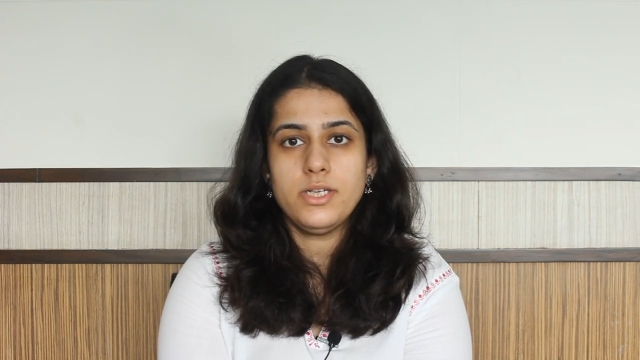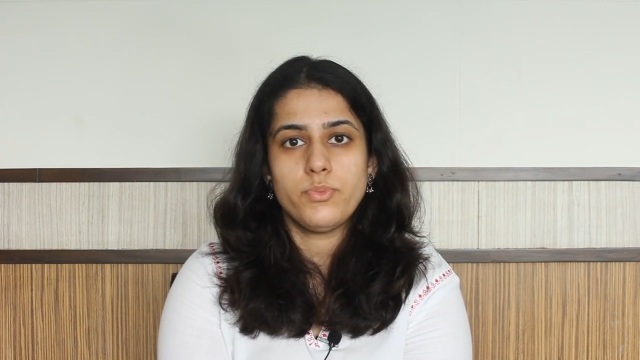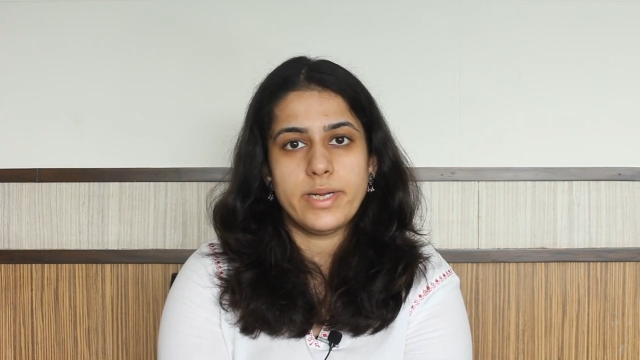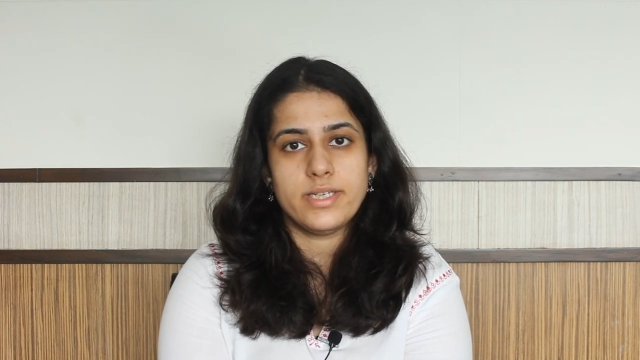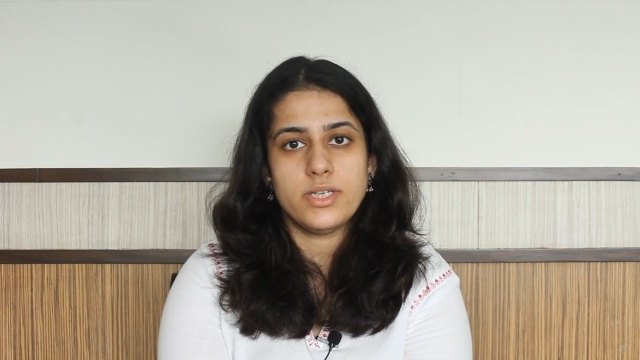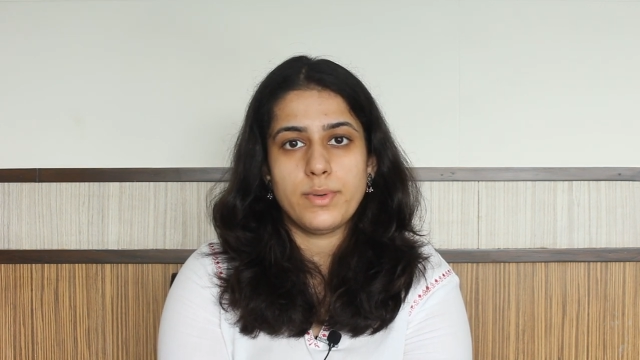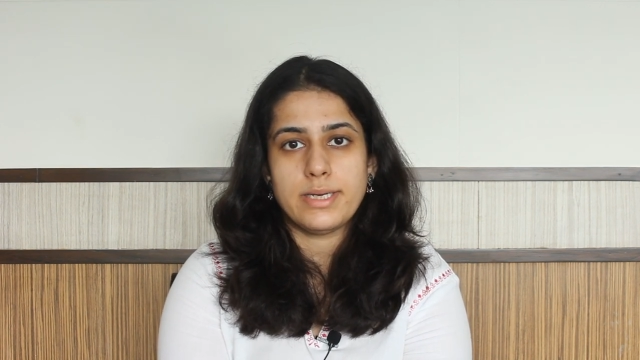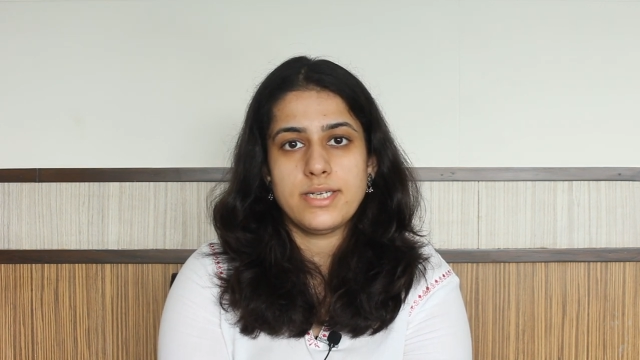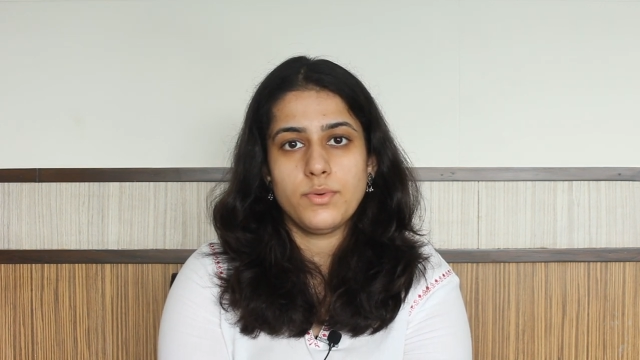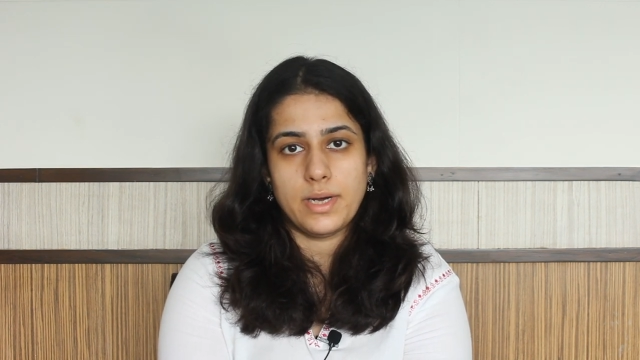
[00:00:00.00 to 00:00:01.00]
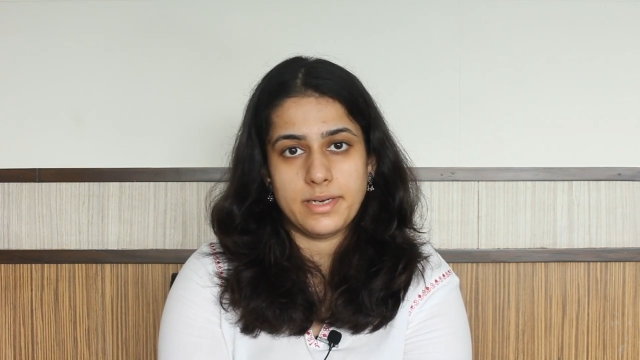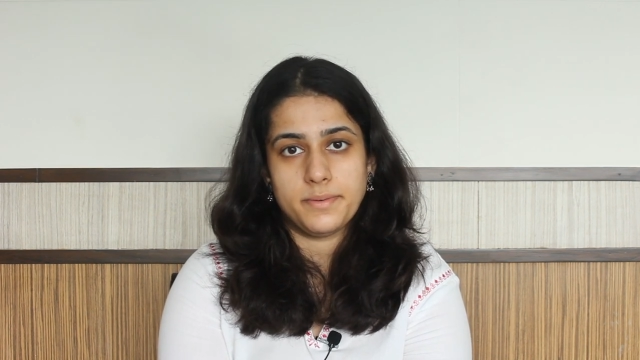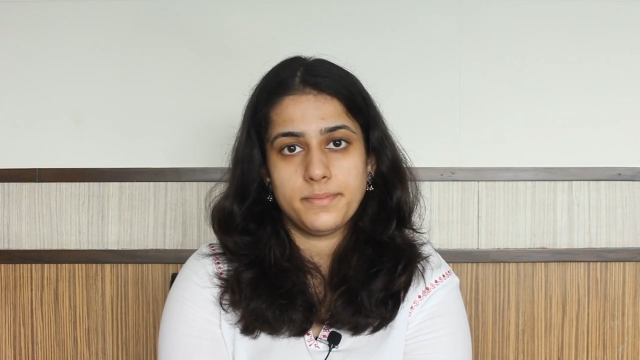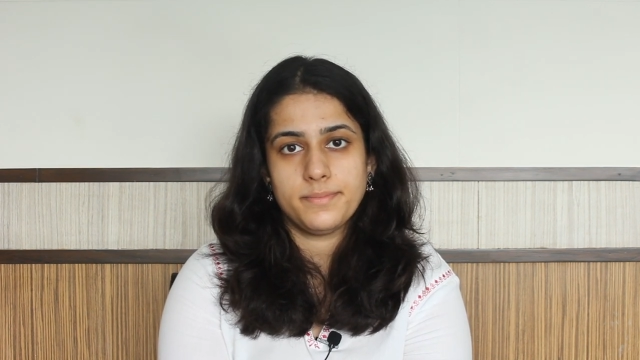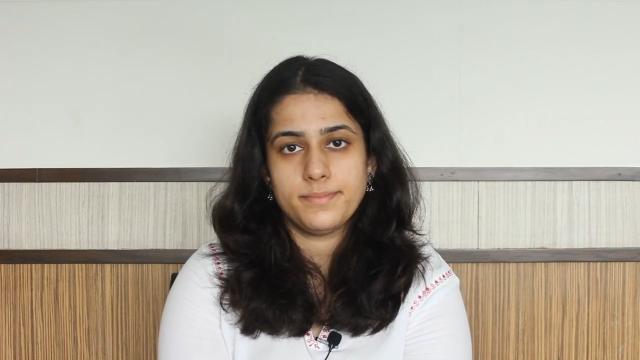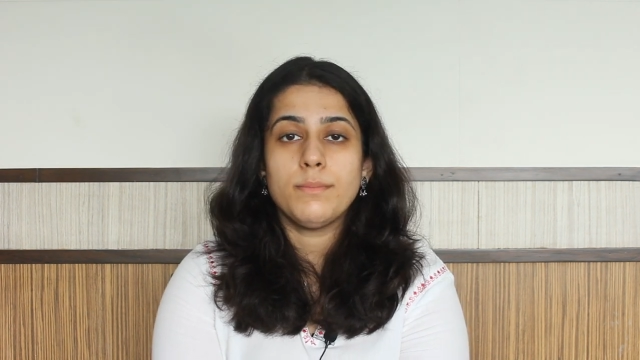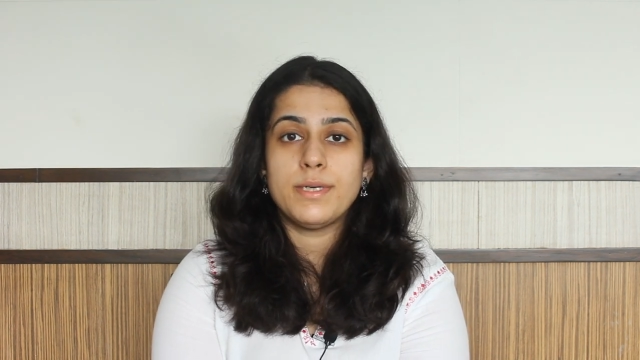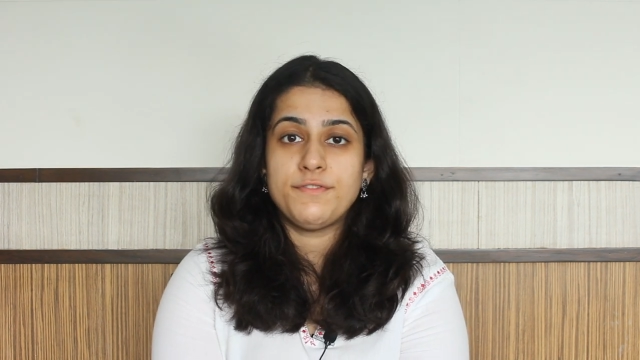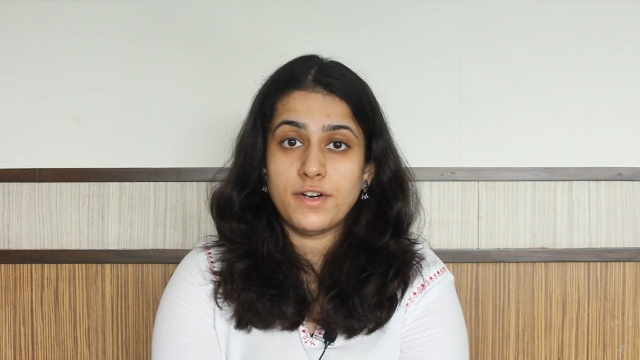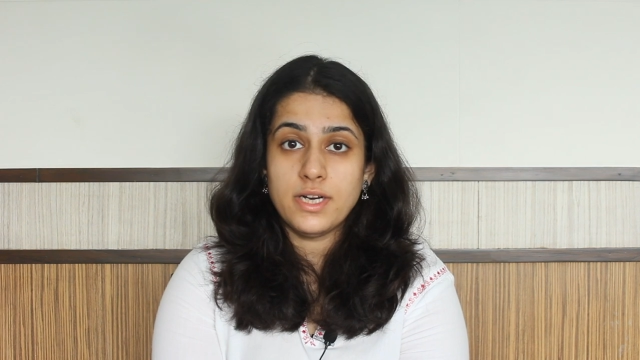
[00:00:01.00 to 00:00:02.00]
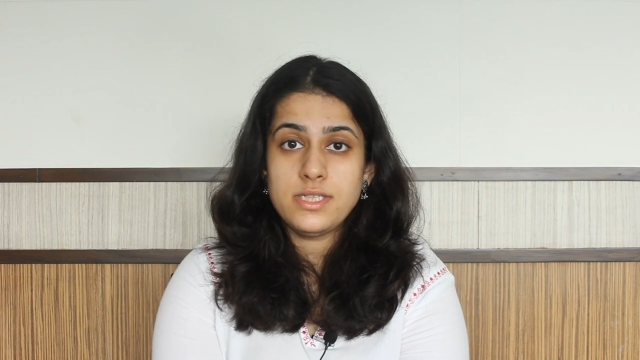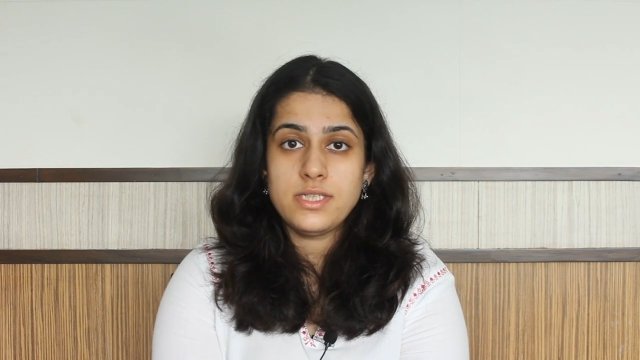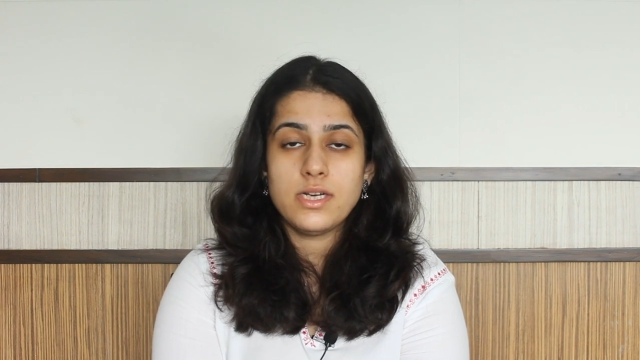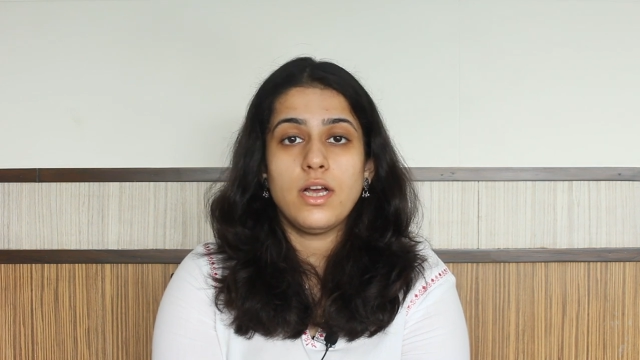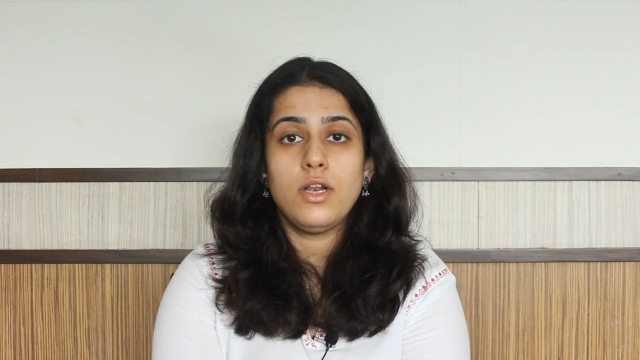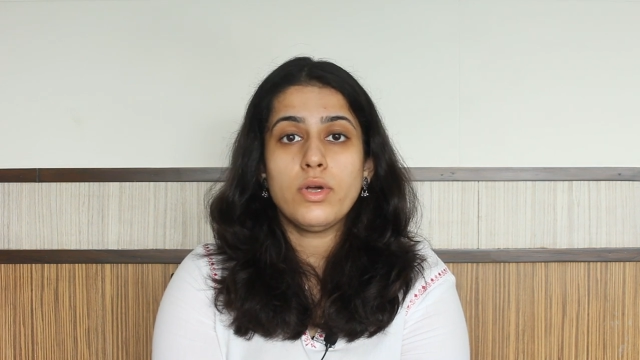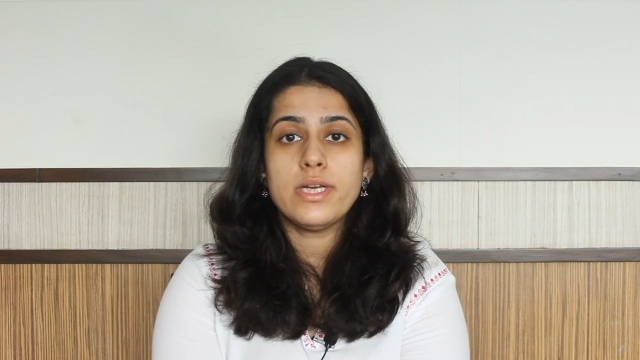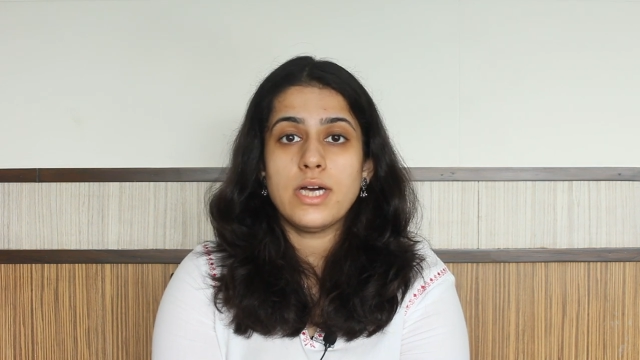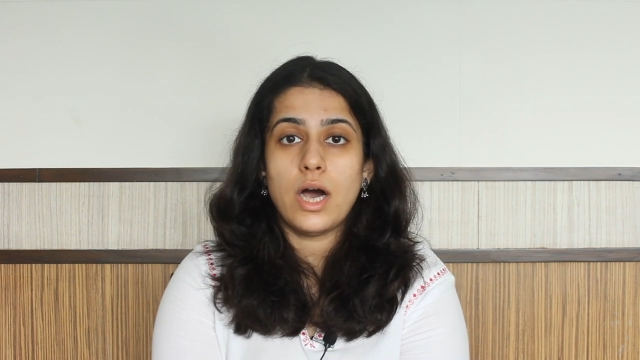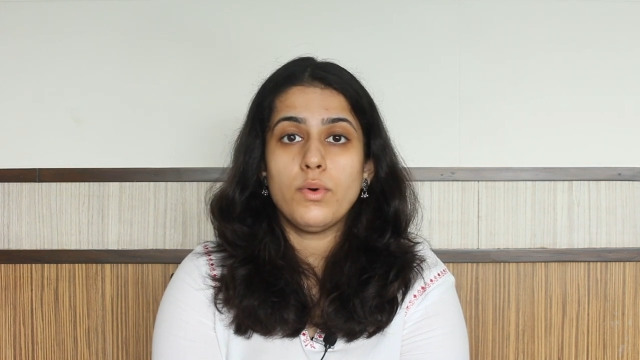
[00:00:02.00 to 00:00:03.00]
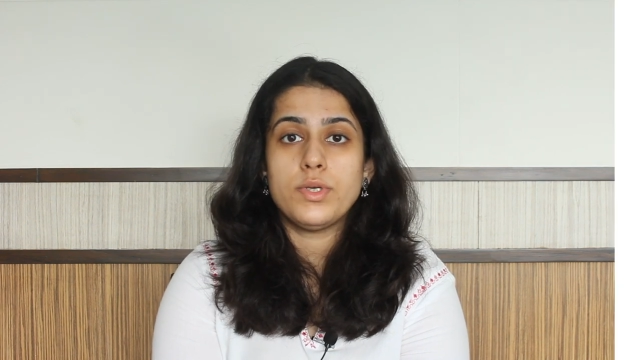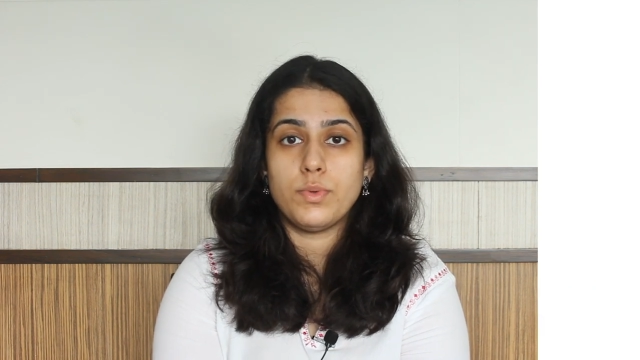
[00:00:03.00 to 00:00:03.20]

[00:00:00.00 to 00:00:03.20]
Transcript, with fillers: 2021. But first, a look at how it